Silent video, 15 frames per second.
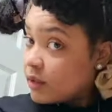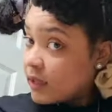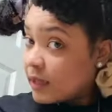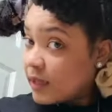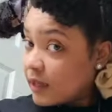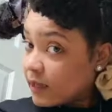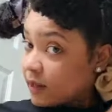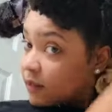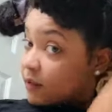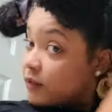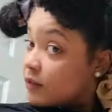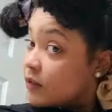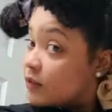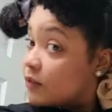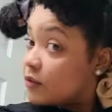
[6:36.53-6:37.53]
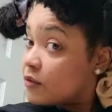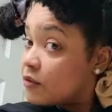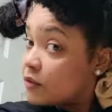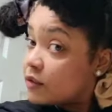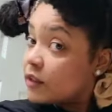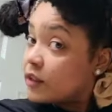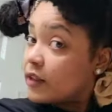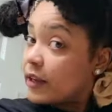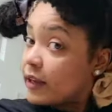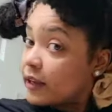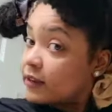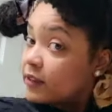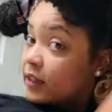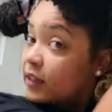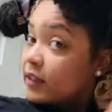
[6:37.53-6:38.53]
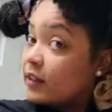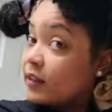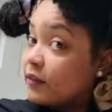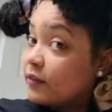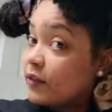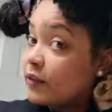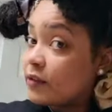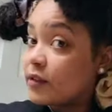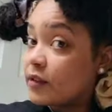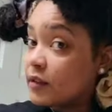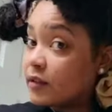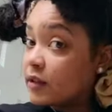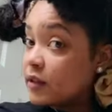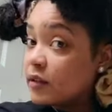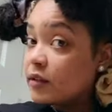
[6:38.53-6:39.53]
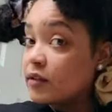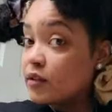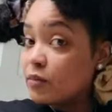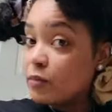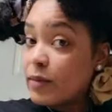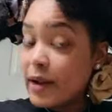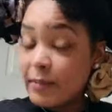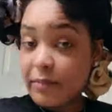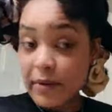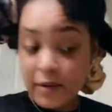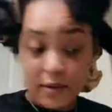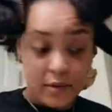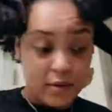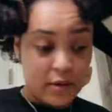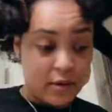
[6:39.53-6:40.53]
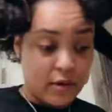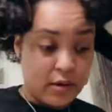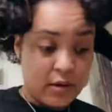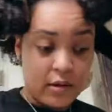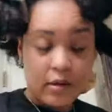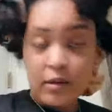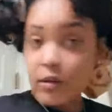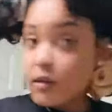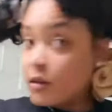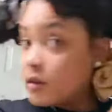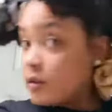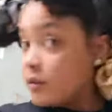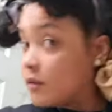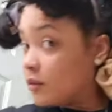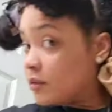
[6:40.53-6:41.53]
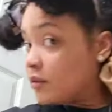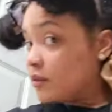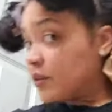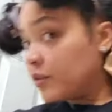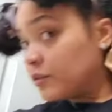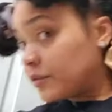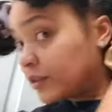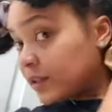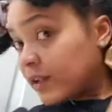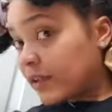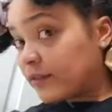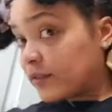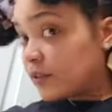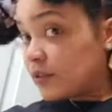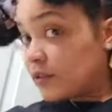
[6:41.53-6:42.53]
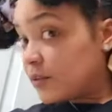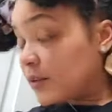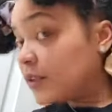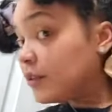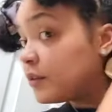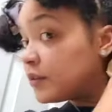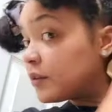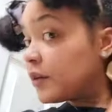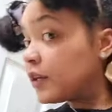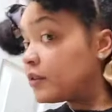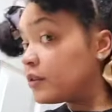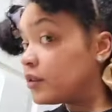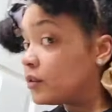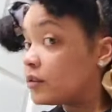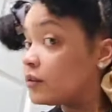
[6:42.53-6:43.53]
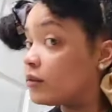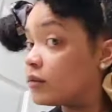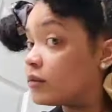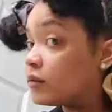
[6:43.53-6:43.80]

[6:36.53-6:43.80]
And usually, like I said, the first swipe, you don't really have to do any scratching.